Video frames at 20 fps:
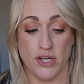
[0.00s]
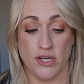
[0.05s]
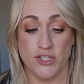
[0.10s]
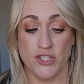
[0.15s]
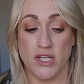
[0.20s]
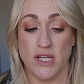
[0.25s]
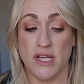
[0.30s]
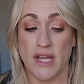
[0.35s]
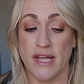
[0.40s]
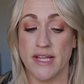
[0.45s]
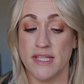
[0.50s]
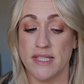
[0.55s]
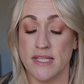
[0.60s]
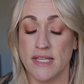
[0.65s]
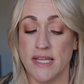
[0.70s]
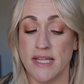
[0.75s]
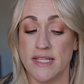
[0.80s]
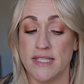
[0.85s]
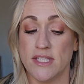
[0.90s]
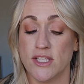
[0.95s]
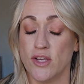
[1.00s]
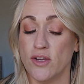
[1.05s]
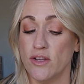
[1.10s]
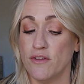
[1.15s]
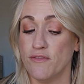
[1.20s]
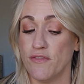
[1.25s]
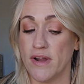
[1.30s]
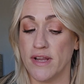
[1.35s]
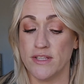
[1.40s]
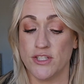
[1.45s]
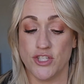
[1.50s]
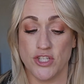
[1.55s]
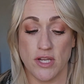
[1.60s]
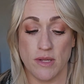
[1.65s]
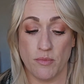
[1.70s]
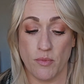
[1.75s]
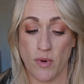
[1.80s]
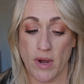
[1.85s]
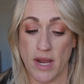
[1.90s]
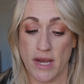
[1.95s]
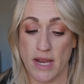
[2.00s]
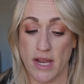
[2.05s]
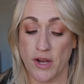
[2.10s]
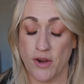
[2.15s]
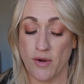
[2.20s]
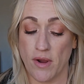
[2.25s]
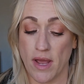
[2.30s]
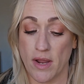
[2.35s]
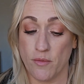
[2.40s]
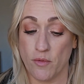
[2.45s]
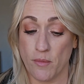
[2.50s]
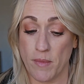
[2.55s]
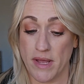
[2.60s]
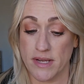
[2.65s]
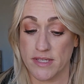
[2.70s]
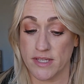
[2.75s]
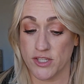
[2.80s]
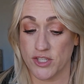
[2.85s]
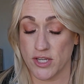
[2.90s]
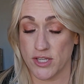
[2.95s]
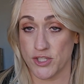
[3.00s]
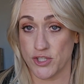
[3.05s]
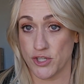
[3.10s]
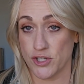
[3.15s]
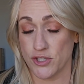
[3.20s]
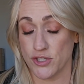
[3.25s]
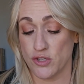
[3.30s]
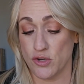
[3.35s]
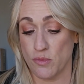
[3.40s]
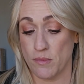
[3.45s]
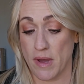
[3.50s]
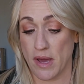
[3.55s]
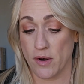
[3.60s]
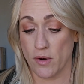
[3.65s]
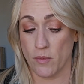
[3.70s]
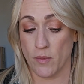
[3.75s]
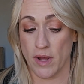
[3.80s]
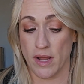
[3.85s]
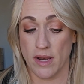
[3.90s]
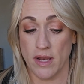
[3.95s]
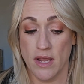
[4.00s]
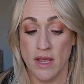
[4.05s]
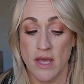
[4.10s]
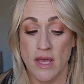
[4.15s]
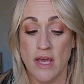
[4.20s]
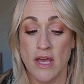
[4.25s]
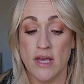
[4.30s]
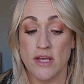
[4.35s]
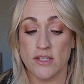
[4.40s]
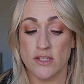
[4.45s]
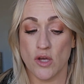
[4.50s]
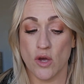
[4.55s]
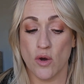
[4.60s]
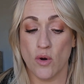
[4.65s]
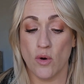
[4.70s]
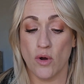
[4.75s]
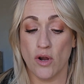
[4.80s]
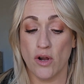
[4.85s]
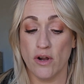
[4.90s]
She needs good friends, cheap wine, and grand romantic gestures no matter what. So